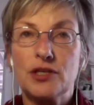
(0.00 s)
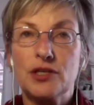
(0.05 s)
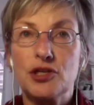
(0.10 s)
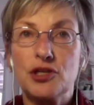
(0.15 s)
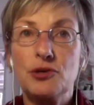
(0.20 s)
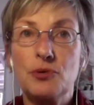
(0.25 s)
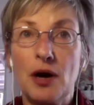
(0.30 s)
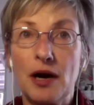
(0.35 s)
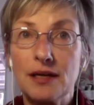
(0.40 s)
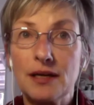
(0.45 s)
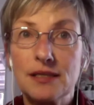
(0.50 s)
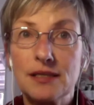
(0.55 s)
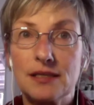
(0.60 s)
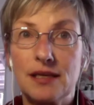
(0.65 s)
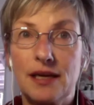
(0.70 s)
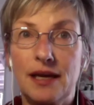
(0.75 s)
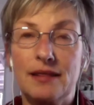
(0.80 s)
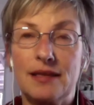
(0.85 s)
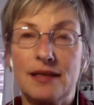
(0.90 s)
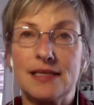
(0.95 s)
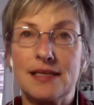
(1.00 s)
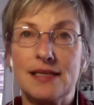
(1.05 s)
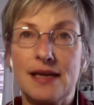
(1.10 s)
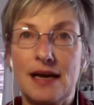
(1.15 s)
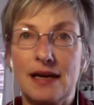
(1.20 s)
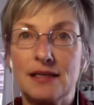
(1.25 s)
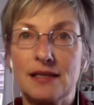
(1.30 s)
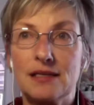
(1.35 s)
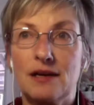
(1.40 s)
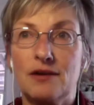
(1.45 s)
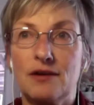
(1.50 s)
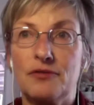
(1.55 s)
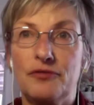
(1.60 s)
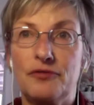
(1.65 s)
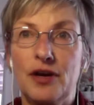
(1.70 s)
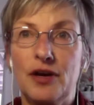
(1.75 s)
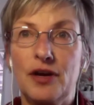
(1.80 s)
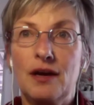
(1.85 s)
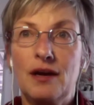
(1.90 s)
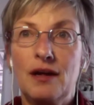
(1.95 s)
to us in the sense of
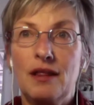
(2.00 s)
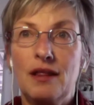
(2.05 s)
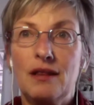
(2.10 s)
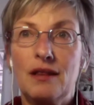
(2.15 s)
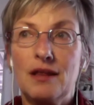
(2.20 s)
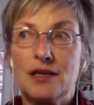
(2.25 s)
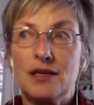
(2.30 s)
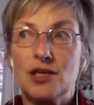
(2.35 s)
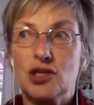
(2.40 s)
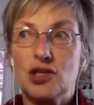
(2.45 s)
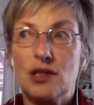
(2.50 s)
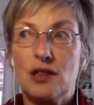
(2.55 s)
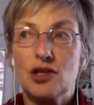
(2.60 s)
the,